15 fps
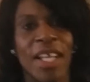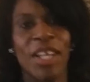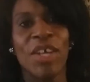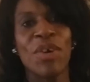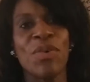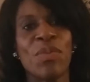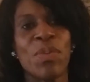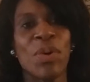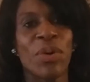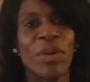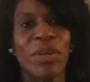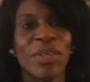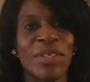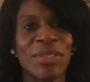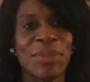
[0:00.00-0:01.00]
Hello
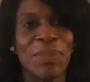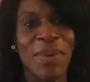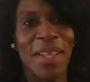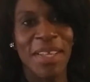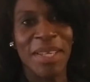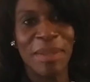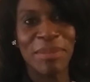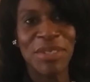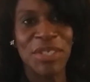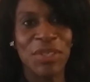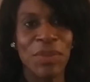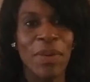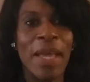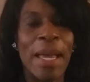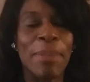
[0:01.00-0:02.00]
world, welcome
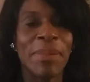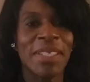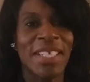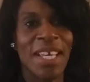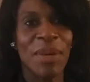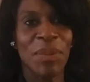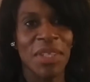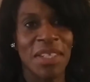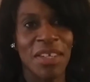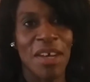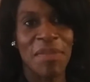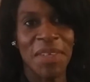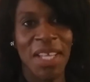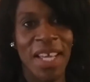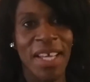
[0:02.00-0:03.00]
to Epithet with
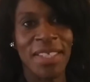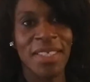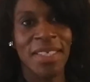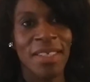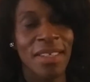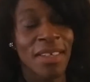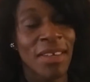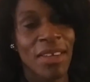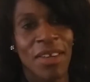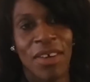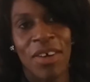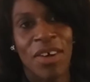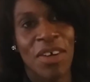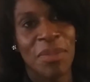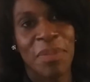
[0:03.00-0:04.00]
Novelette.
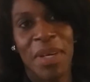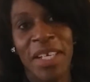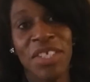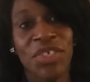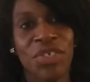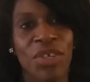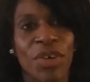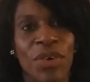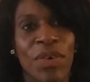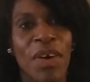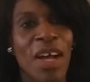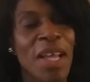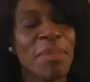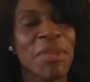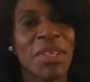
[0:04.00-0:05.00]
On my show,
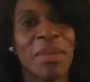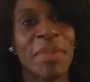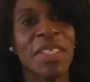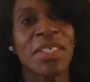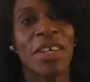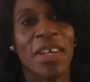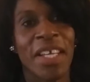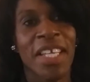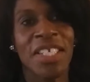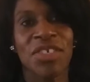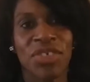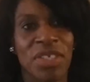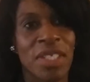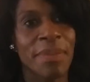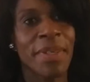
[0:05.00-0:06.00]
I'm going to be talking
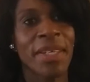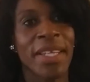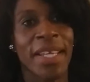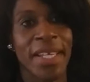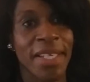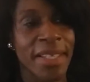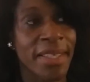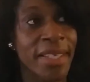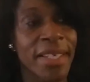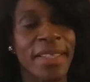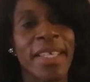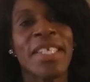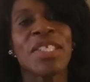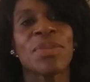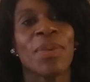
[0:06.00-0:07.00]
just about anything.
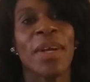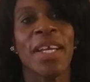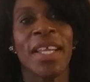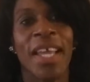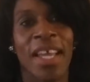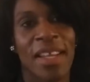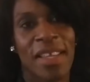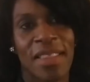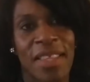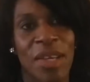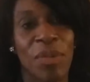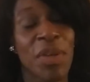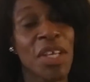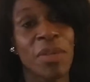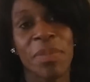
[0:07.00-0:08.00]
That's right,
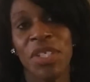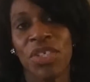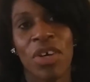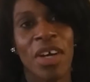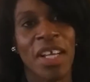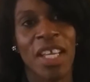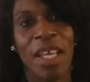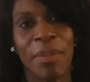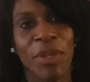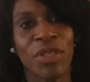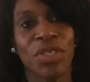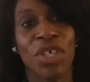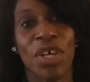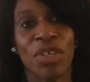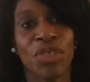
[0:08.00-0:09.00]
anything. We can be talking
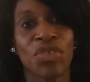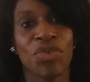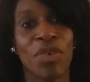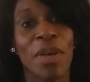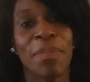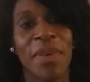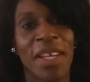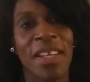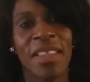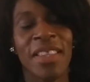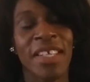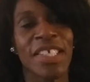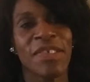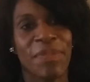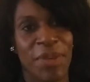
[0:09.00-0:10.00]
about Donald Trump,
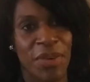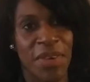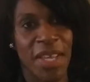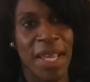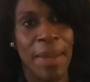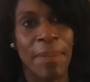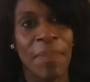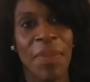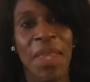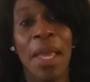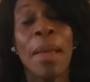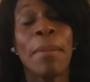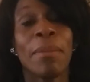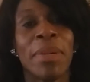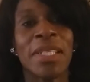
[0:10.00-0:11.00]
anything is fair game.
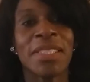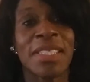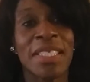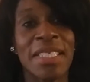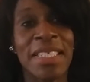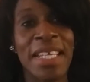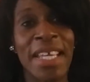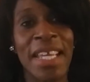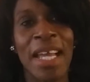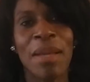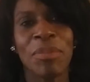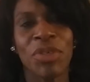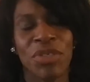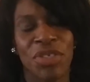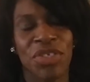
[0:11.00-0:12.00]
But today
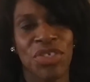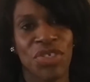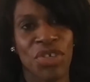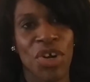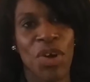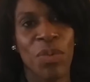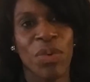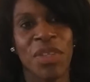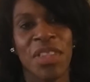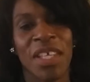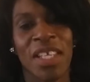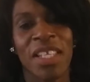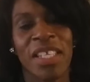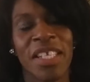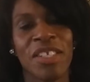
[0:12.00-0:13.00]
I'm going to start with
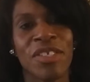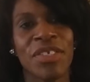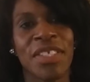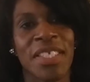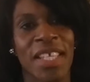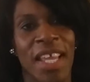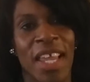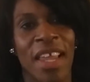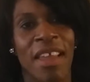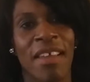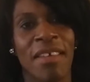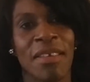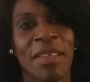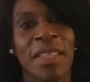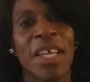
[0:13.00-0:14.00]
a little
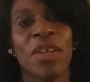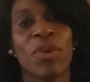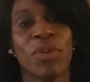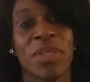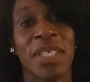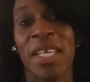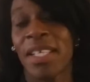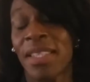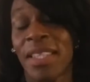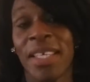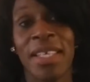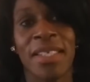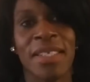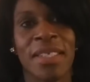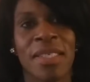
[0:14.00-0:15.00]
saying that goes like
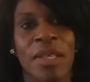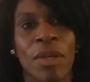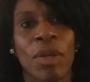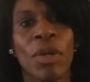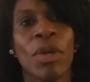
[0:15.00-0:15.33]
this.